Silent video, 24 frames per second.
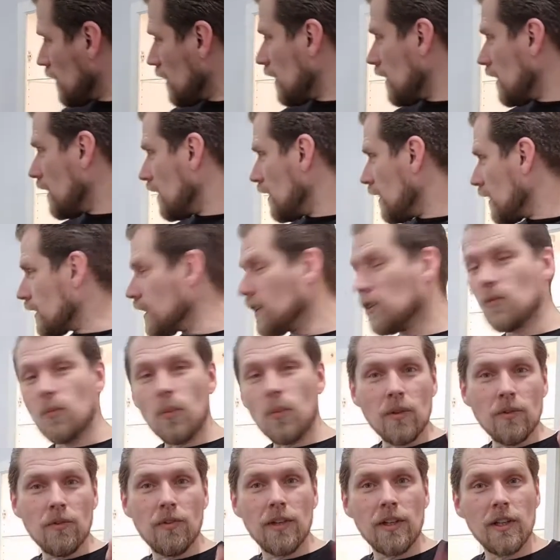at least
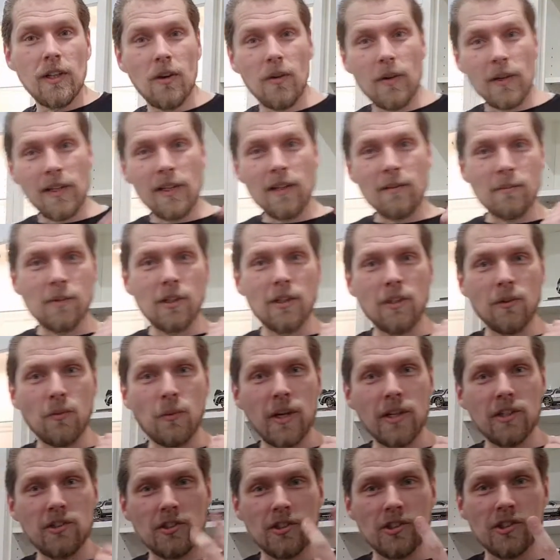one video and I'm gonna
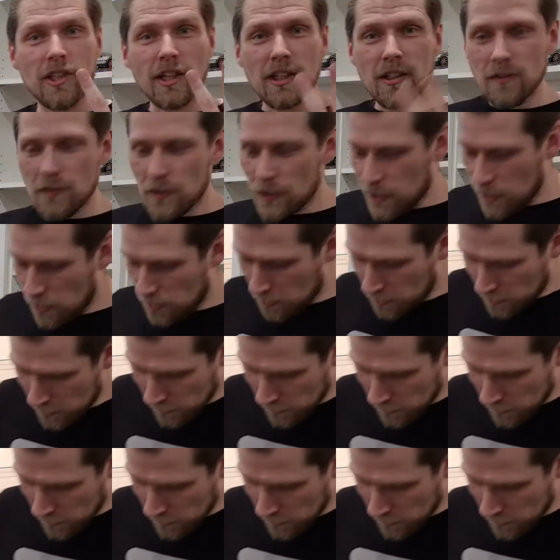waste the second video